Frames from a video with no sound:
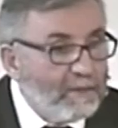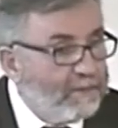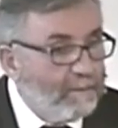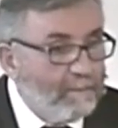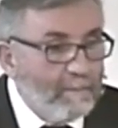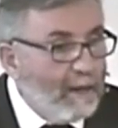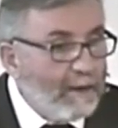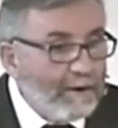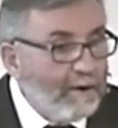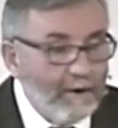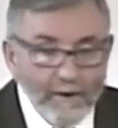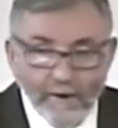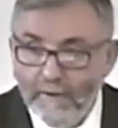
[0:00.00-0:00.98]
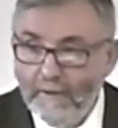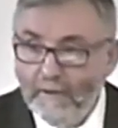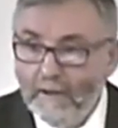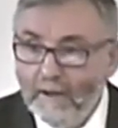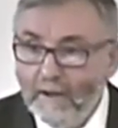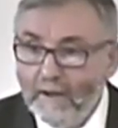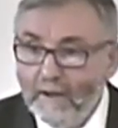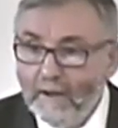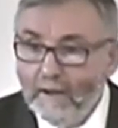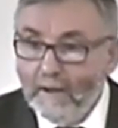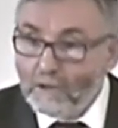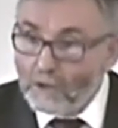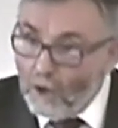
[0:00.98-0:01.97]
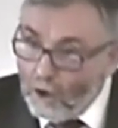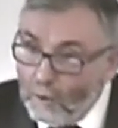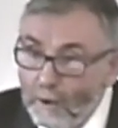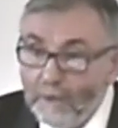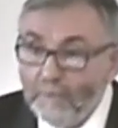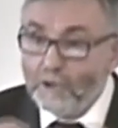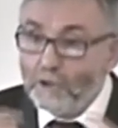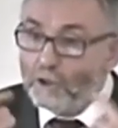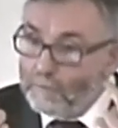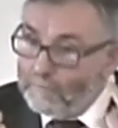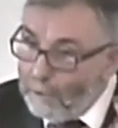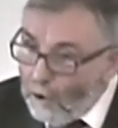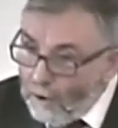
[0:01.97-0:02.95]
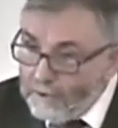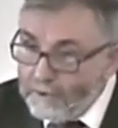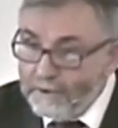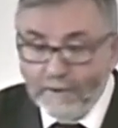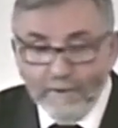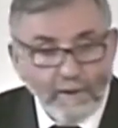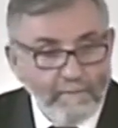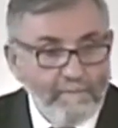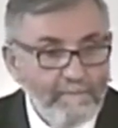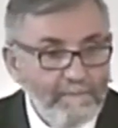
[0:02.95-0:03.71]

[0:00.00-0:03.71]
that matter. It's how we respond to them.